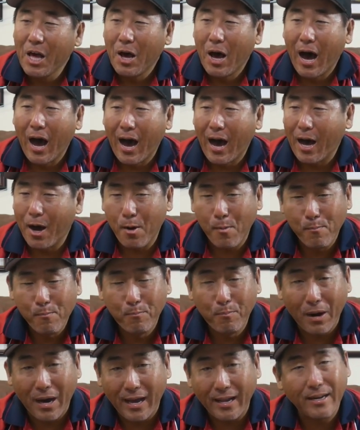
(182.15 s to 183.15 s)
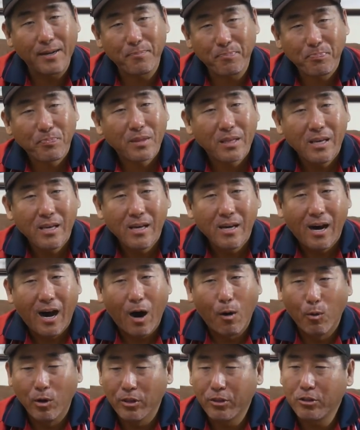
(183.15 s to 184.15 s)
But
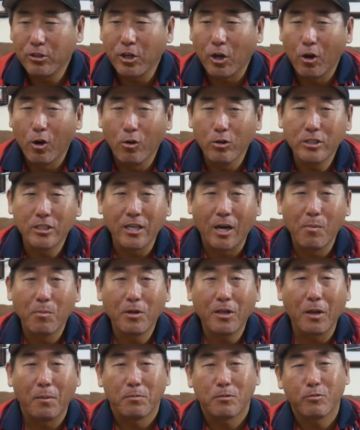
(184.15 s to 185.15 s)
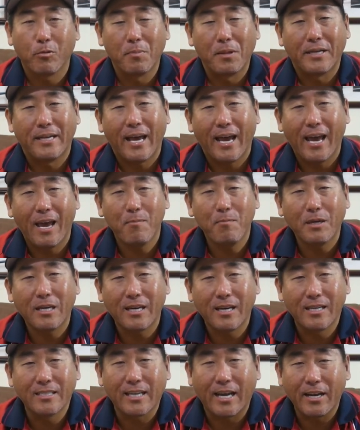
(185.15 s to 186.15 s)
I will show some clips from the day
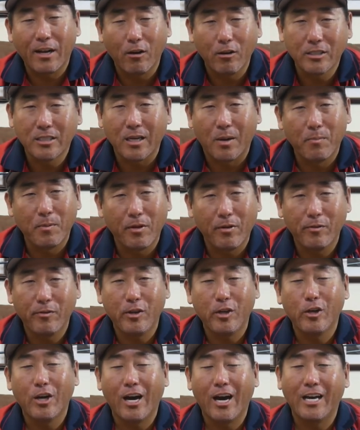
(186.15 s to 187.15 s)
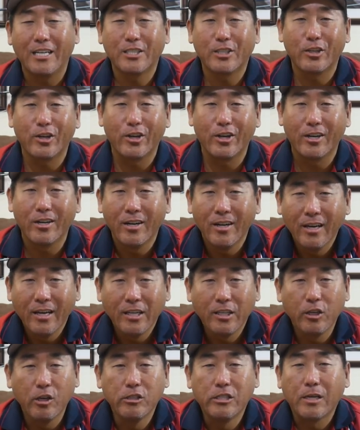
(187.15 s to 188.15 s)
because I know some of you guys are
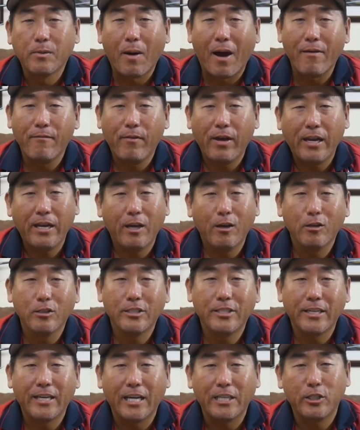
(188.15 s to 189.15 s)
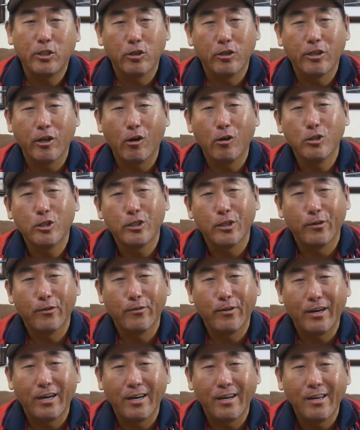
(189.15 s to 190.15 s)
using my videos to get your dose
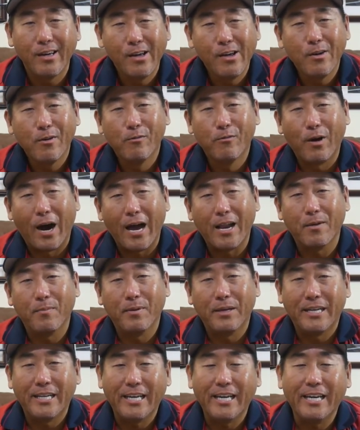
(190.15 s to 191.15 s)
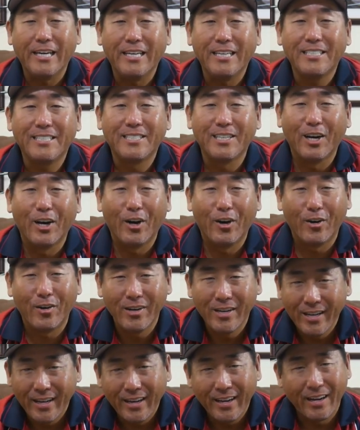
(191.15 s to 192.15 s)
of vitamin E,
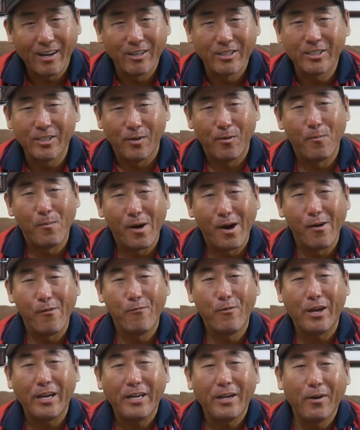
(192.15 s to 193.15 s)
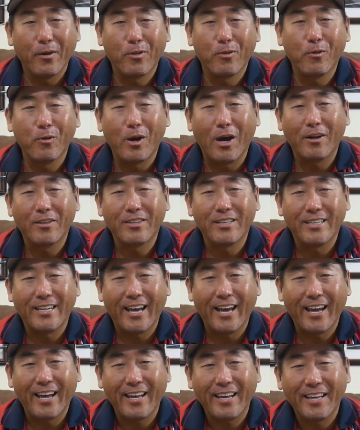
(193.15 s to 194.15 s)
so here's some video throughout the
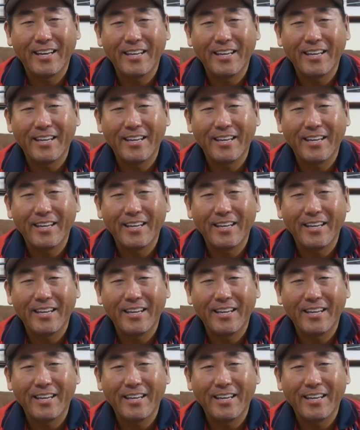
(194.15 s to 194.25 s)
day.